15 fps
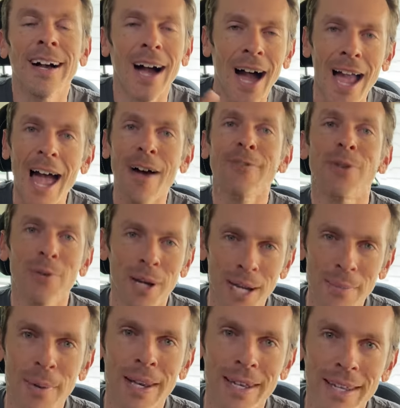I have to
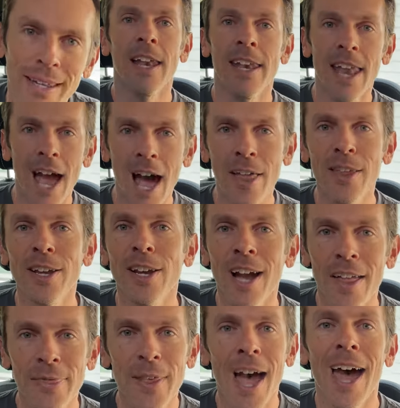recommend it. Now that you
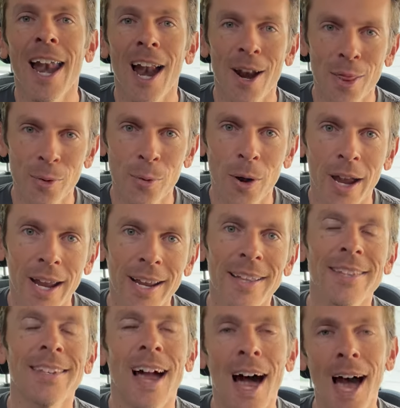got that out of the way,
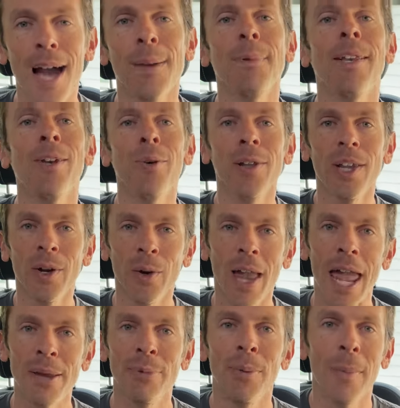it's time to do a little
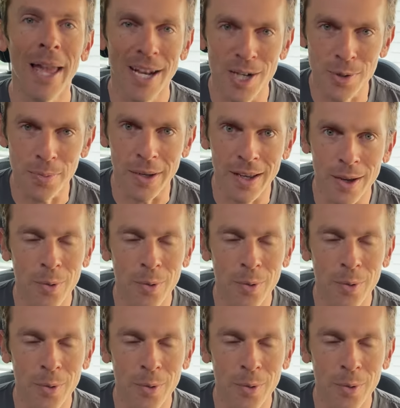cable management.